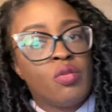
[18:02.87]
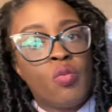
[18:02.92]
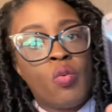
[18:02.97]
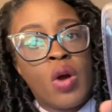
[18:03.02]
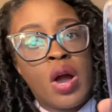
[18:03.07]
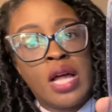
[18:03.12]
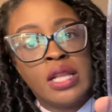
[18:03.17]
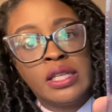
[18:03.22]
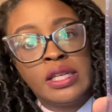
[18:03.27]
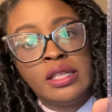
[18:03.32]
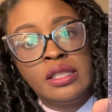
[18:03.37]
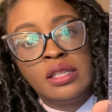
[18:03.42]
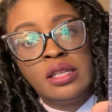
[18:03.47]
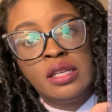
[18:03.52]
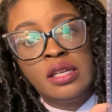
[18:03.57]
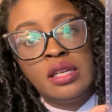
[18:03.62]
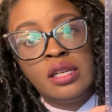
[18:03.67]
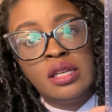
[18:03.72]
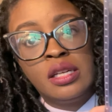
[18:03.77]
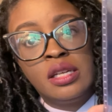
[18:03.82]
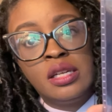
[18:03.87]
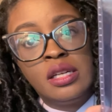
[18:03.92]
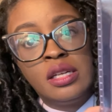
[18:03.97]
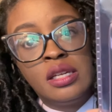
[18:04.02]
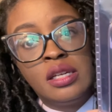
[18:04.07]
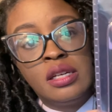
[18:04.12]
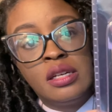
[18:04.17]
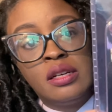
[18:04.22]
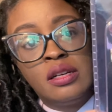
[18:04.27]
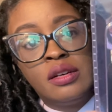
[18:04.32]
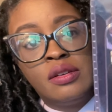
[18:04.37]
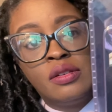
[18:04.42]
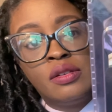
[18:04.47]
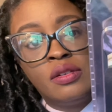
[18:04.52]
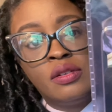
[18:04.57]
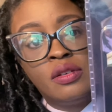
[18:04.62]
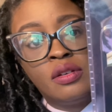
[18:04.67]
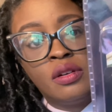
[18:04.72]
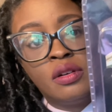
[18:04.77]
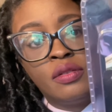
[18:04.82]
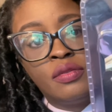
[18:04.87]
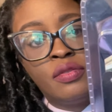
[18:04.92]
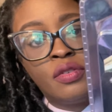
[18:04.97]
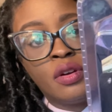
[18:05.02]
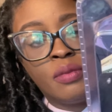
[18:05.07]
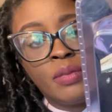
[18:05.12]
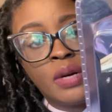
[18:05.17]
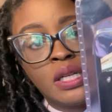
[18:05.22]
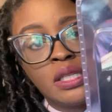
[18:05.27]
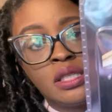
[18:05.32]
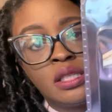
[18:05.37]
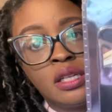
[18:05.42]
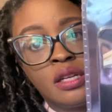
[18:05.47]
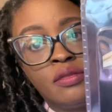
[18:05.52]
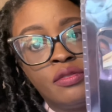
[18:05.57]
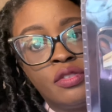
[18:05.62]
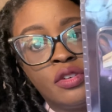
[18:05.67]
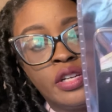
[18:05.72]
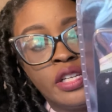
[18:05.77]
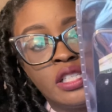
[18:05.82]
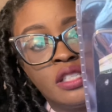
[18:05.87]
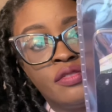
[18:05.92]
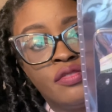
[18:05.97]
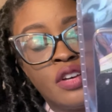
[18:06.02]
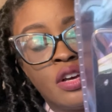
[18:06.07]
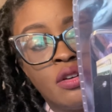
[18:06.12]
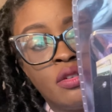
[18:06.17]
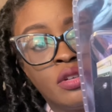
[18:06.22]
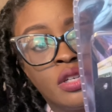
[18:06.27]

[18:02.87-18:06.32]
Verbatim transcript: wallet for my son for his phone,